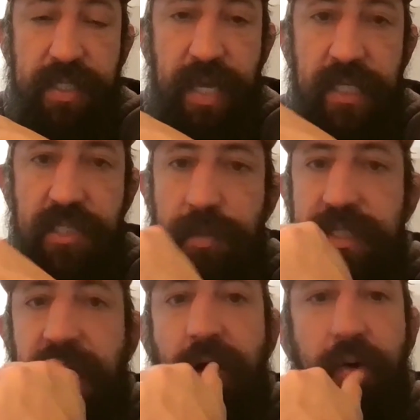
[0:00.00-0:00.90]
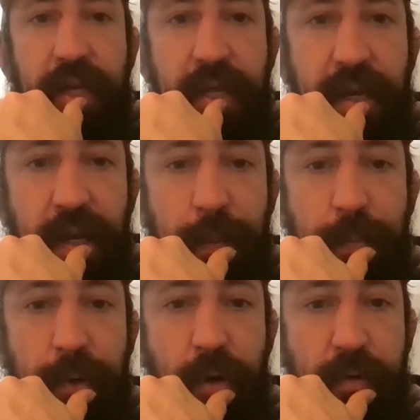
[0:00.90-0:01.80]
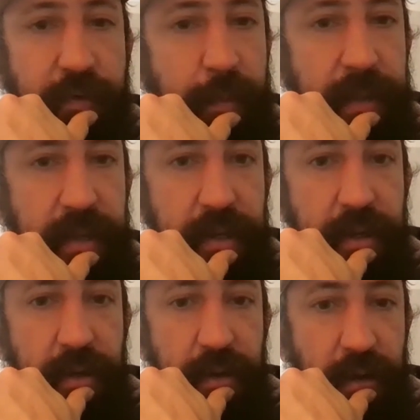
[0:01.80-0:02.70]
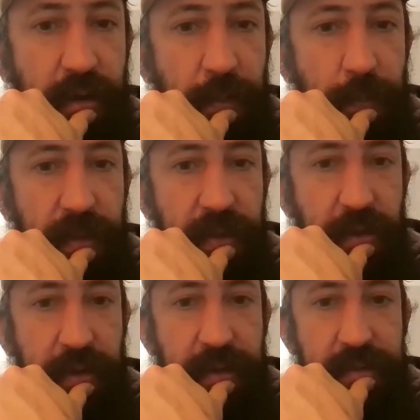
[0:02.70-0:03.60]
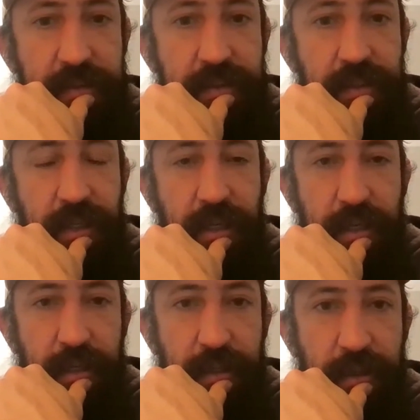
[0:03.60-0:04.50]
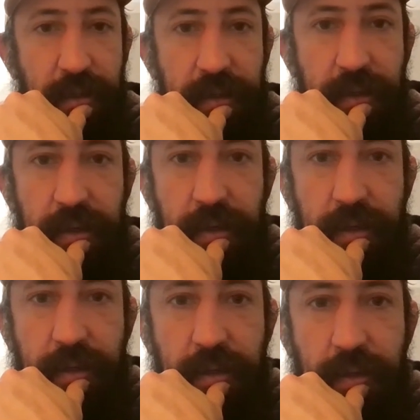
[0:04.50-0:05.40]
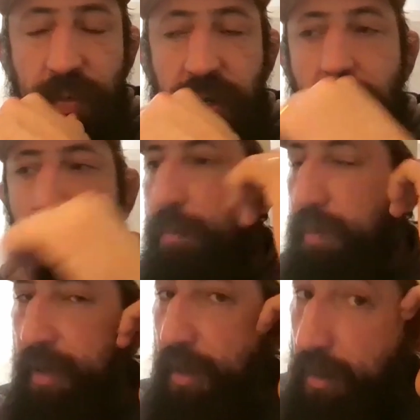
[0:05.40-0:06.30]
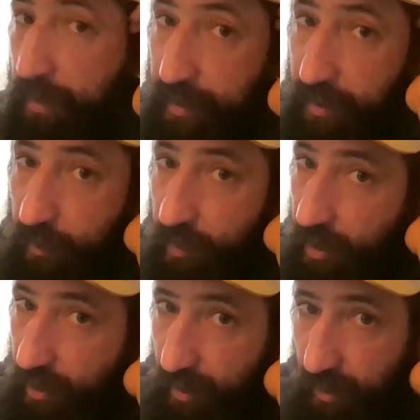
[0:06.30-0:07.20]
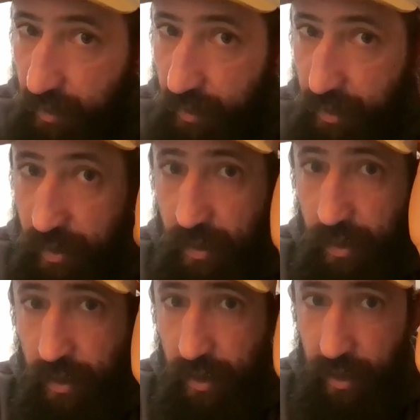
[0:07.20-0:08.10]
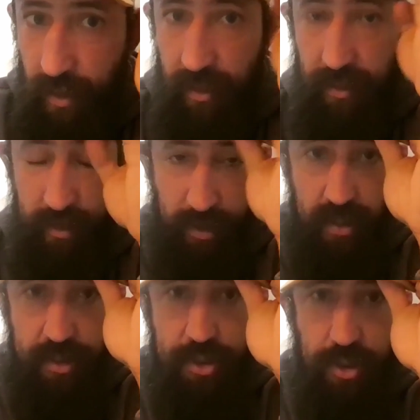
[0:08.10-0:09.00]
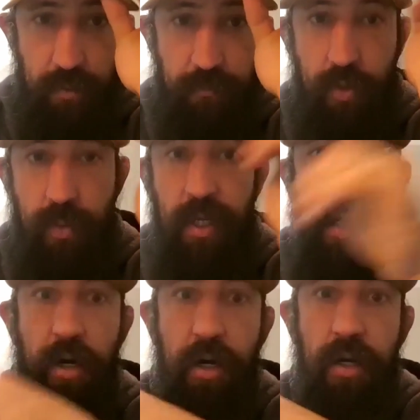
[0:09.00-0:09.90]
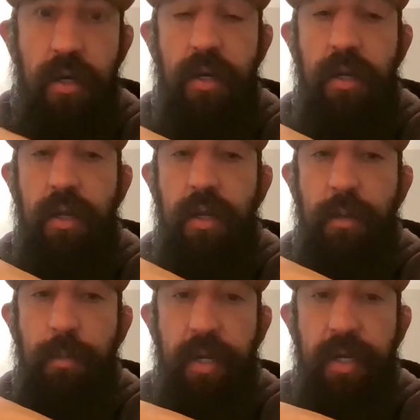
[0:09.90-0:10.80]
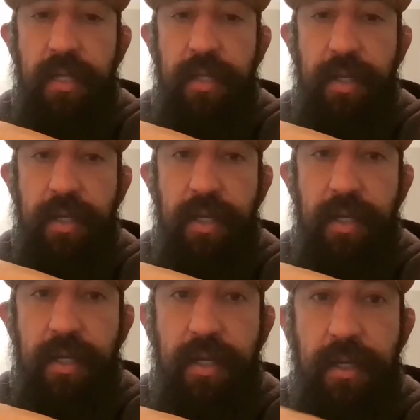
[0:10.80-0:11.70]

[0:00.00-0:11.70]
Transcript: mental his mentality kind of broke for a bit. Mm. Um, hmm. like you know, like his, you know, like we all we all we're all un, unsure of who we are. Yeah, but I think